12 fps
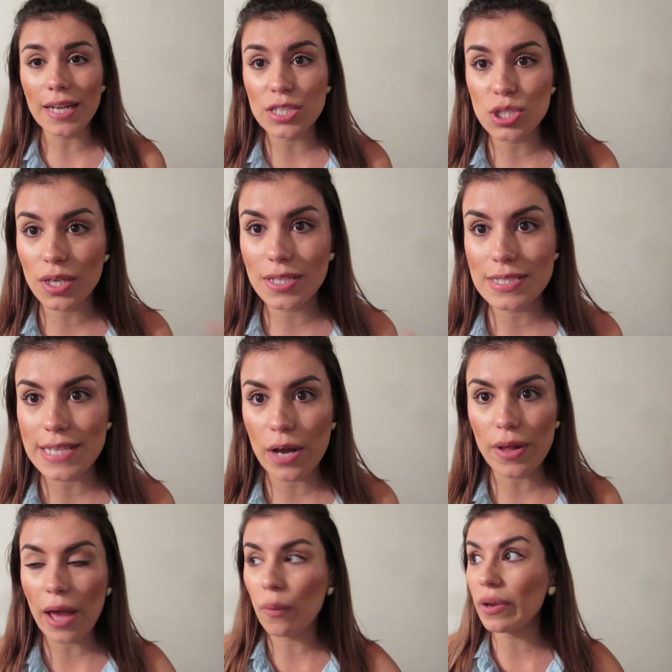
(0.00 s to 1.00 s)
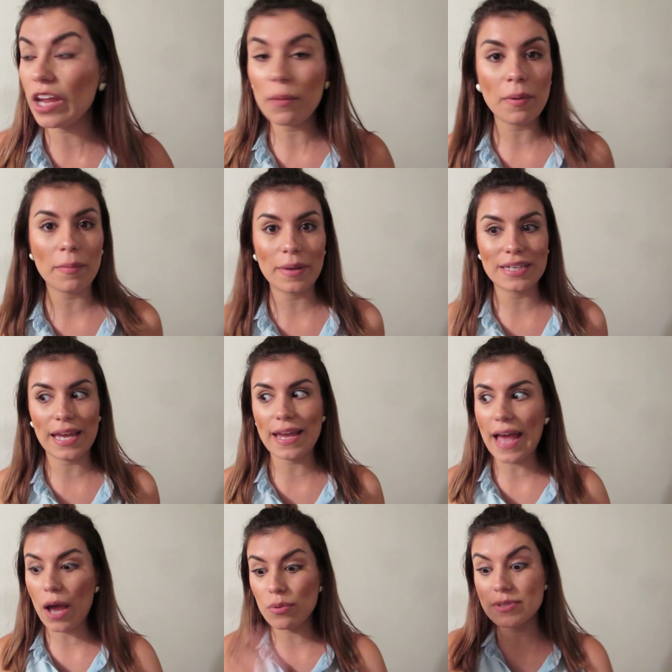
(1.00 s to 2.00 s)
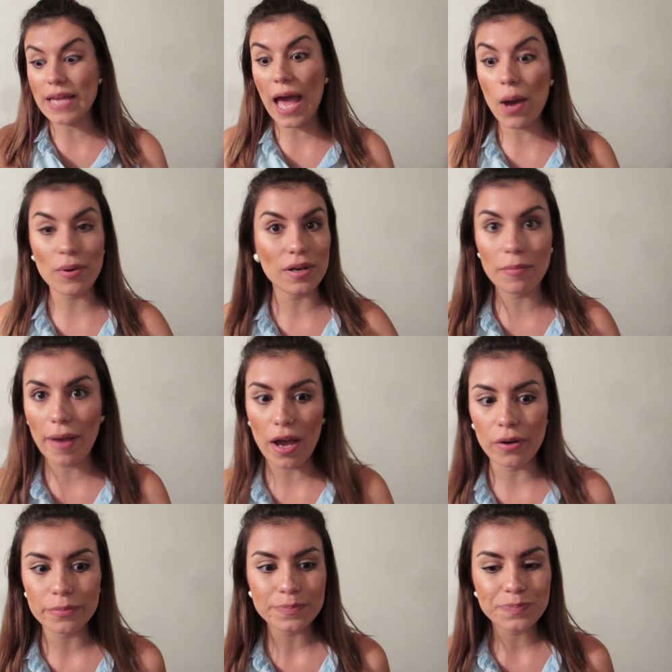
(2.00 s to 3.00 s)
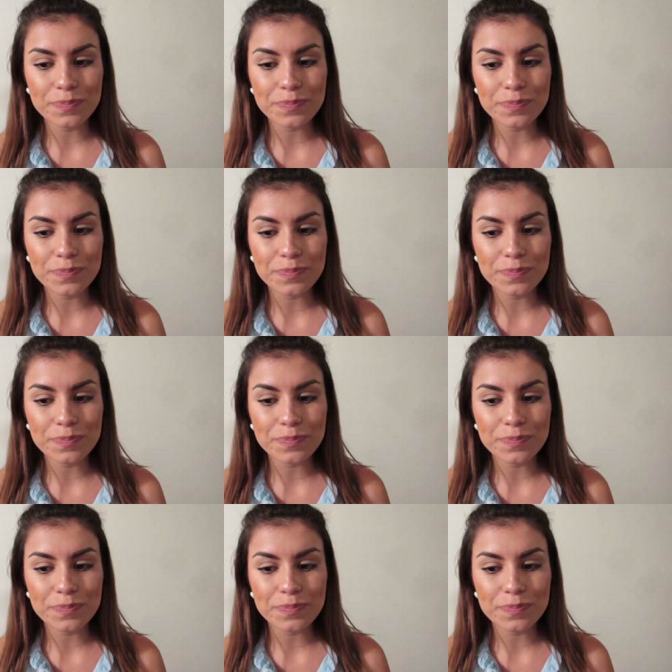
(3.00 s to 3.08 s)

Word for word: As you can tell, I went out on my day, I was out and about